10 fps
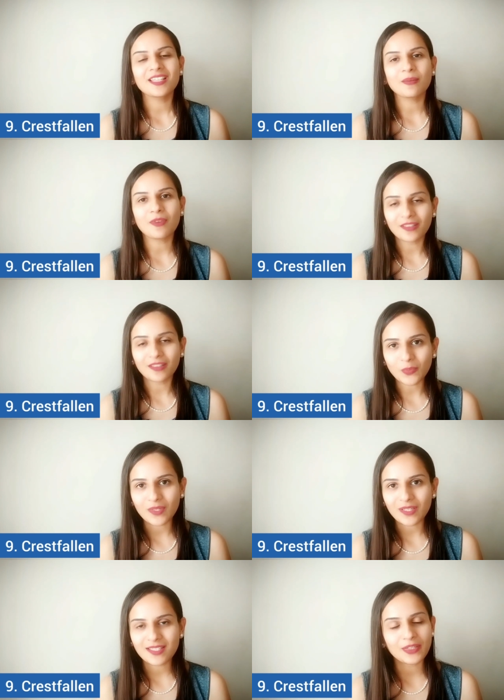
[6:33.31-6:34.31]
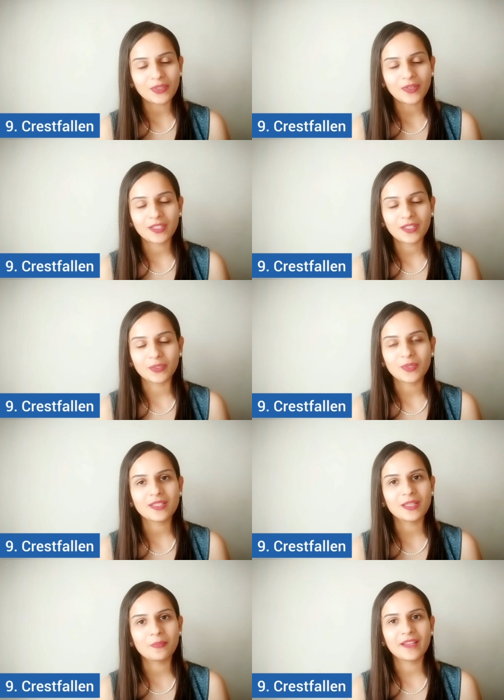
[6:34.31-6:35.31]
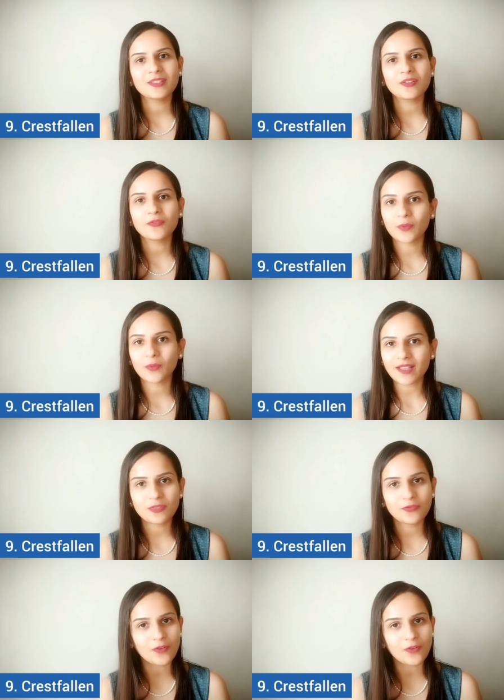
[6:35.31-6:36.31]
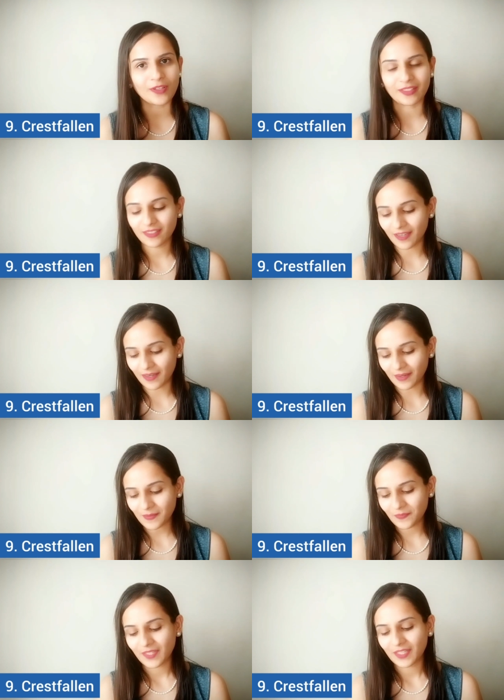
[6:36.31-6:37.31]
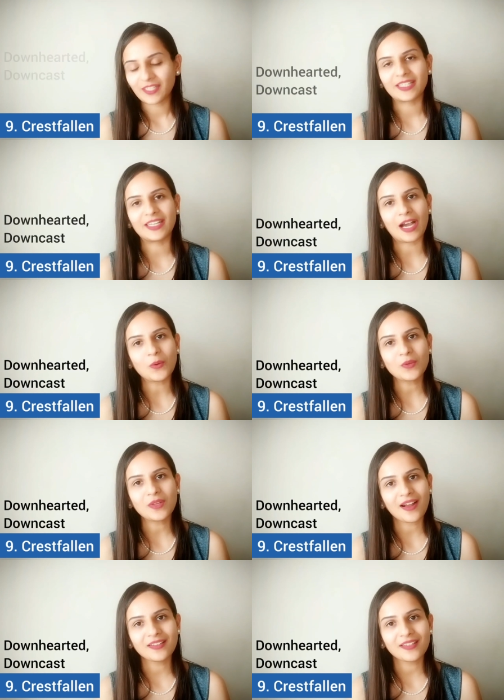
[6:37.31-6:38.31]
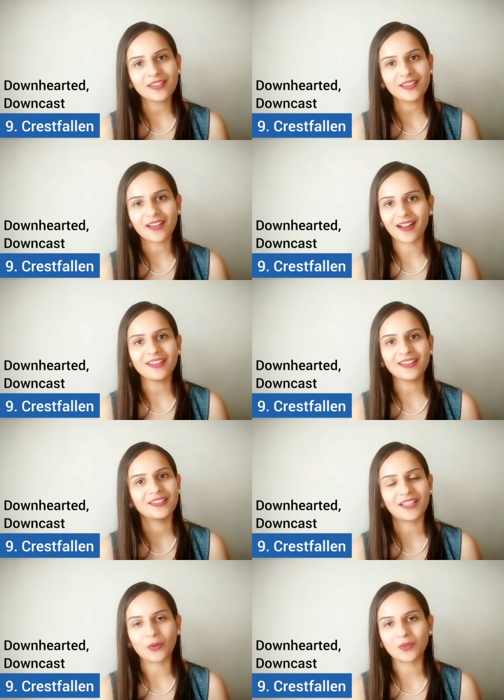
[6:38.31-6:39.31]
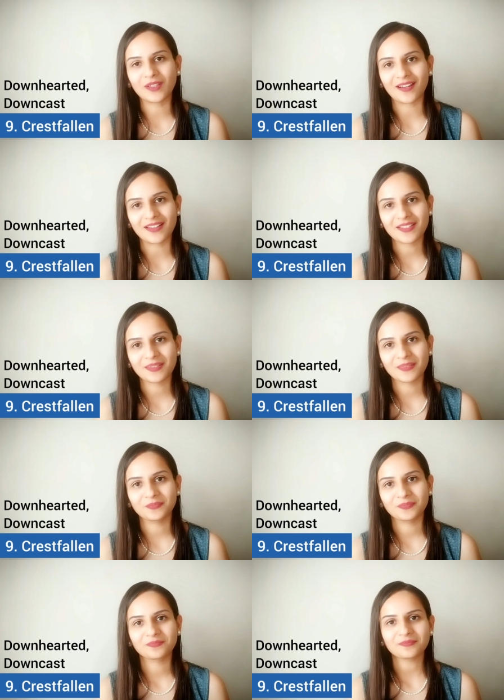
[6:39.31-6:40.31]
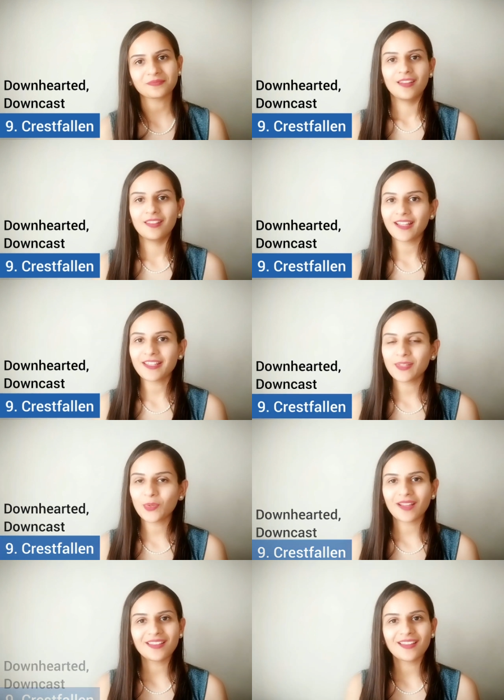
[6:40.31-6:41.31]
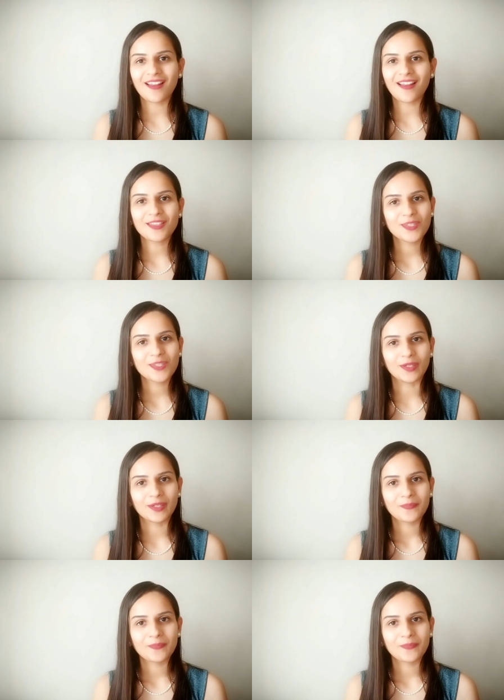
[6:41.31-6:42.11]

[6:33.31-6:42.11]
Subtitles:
Some other words that you can use in place of crestfallen are downhearted and downcast. Let's look at the last word.